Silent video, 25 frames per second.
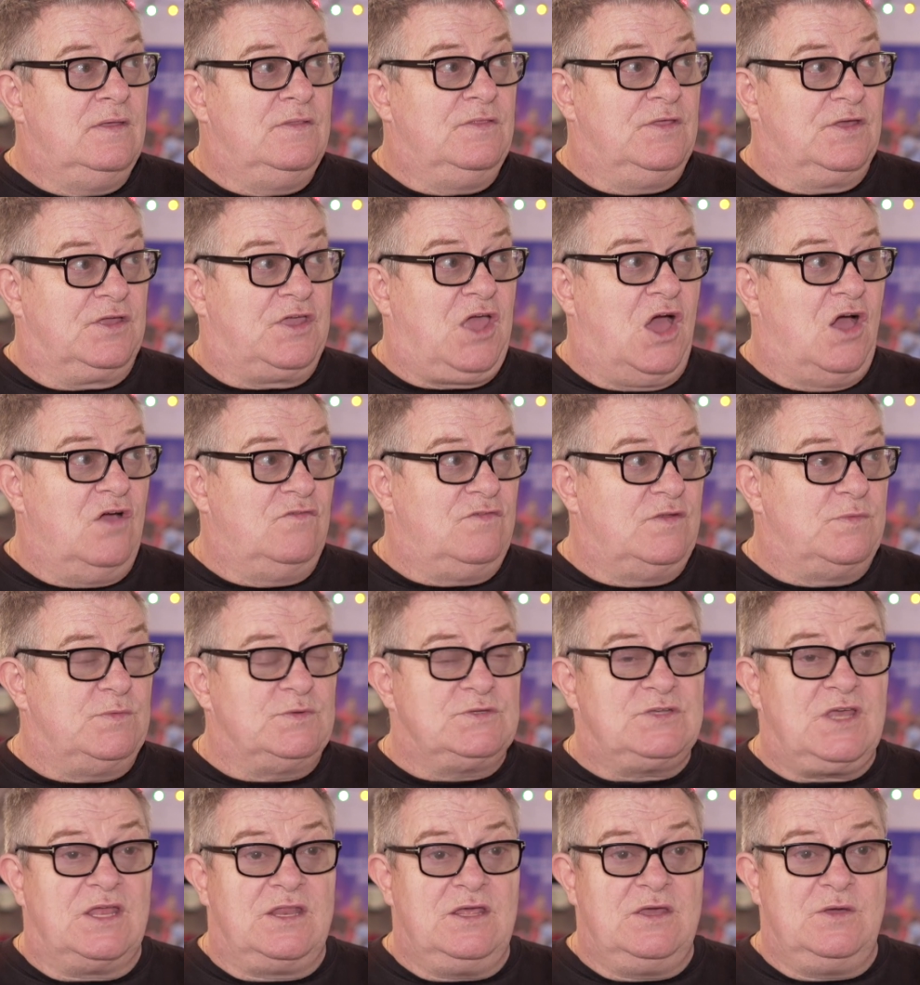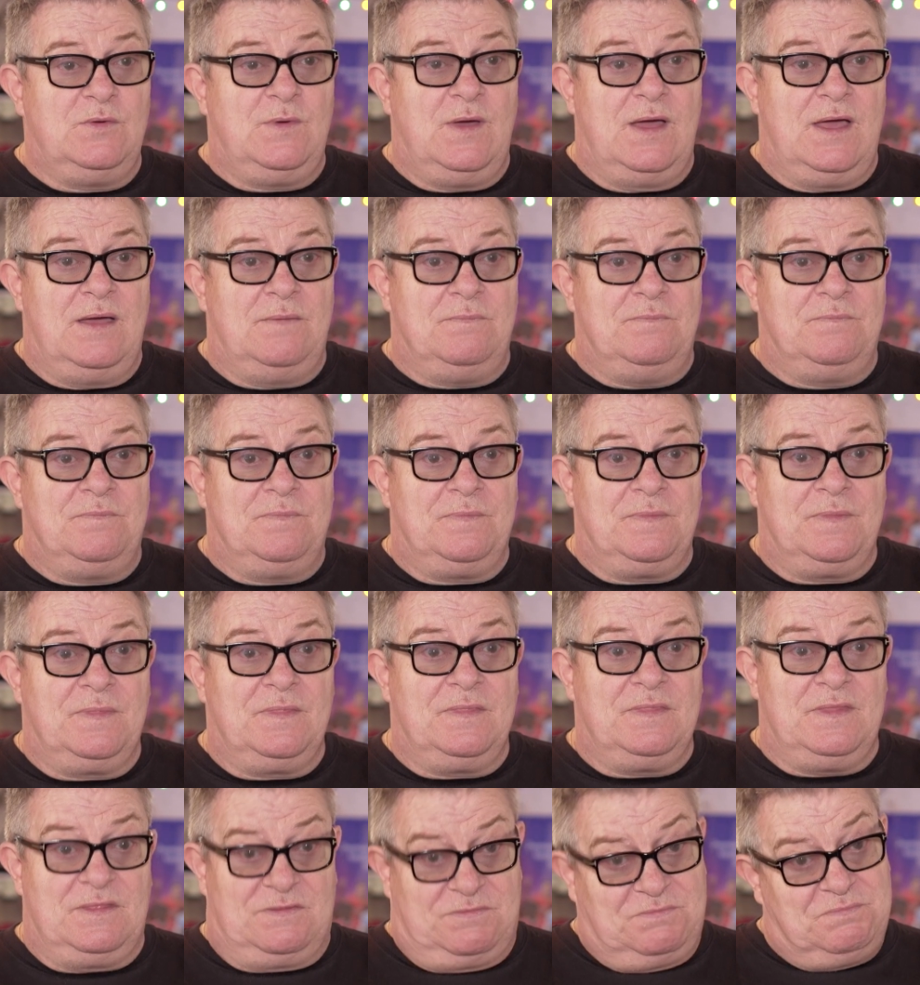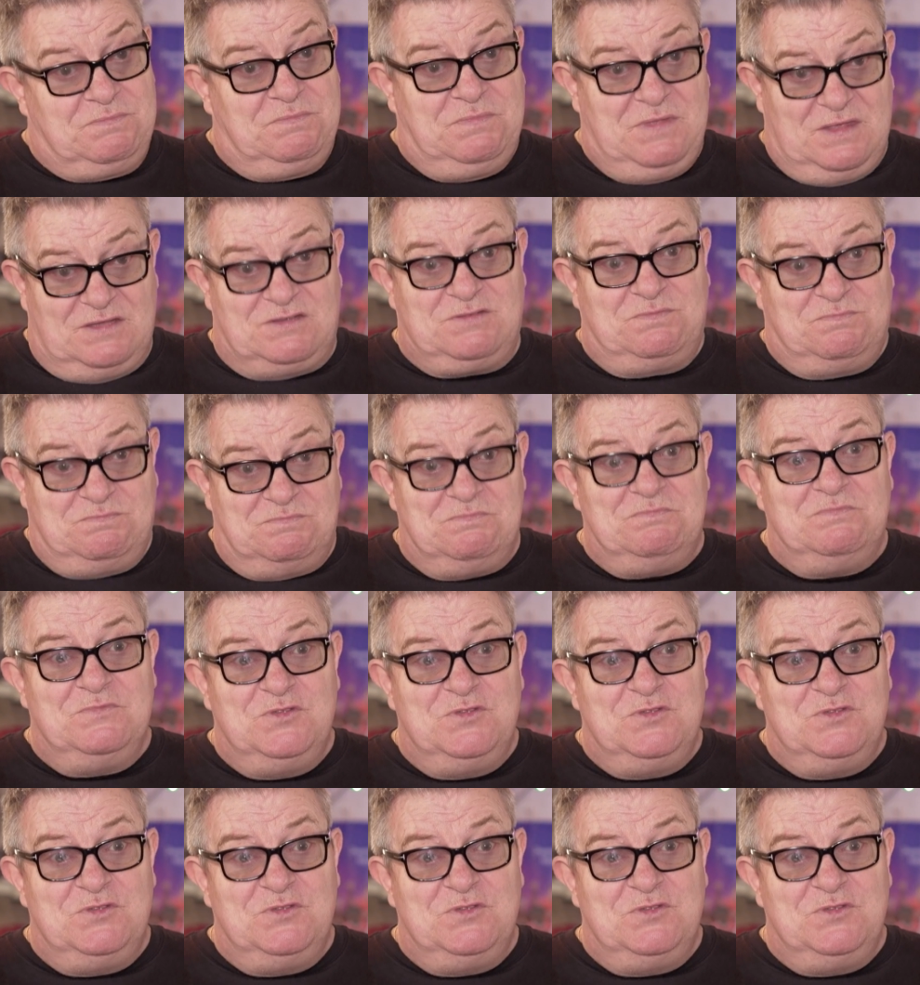that COVID was going to, this